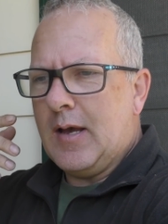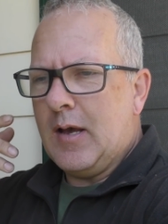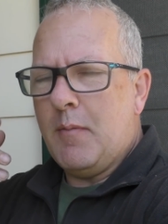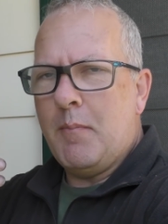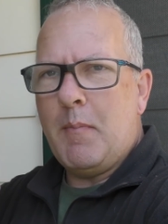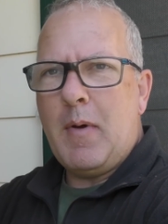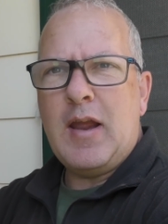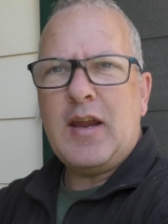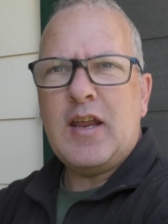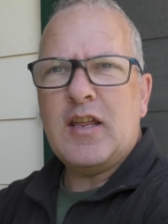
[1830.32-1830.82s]

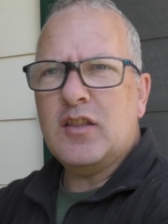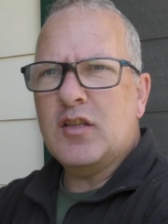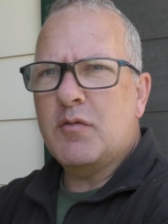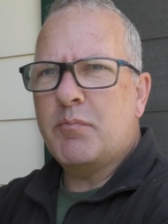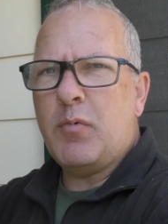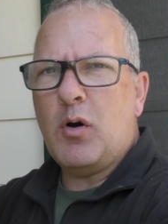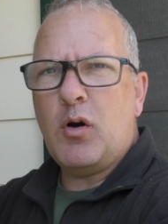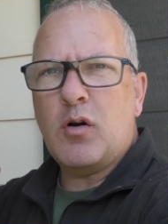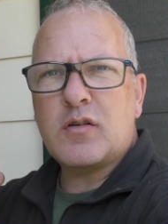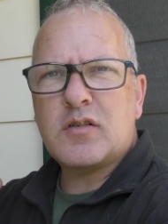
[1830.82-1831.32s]
making the
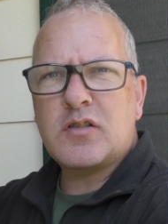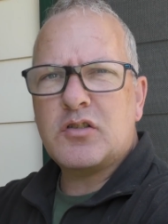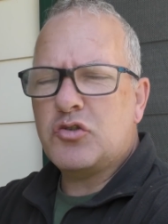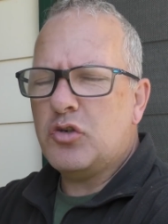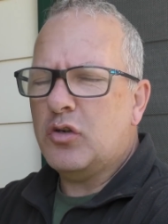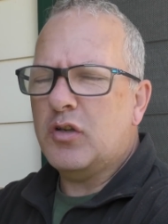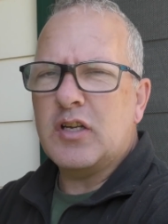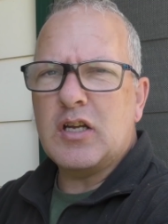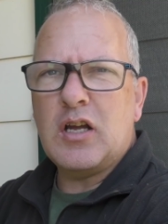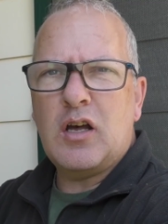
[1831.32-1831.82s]
box,
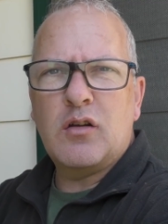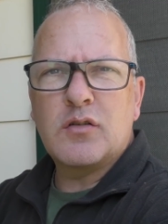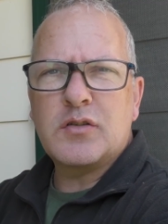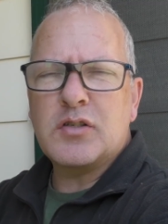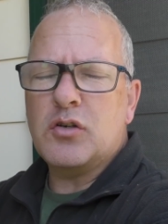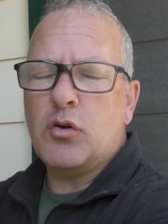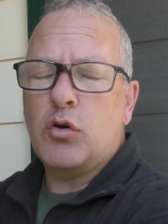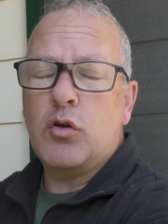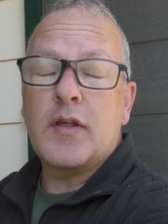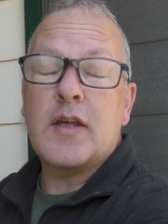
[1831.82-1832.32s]
drilling holes
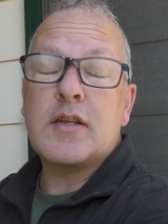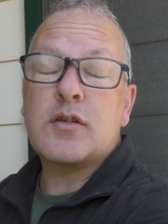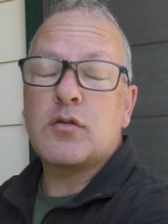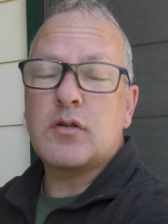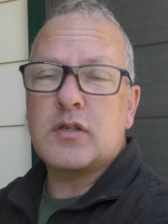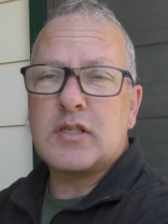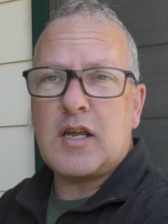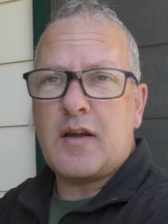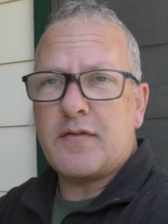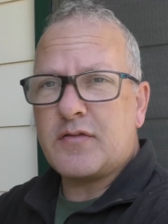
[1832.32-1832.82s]
and all that
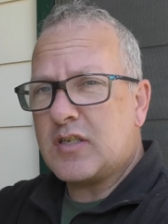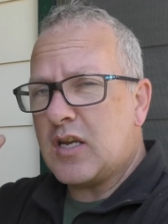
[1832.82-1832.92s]
sort of stuff.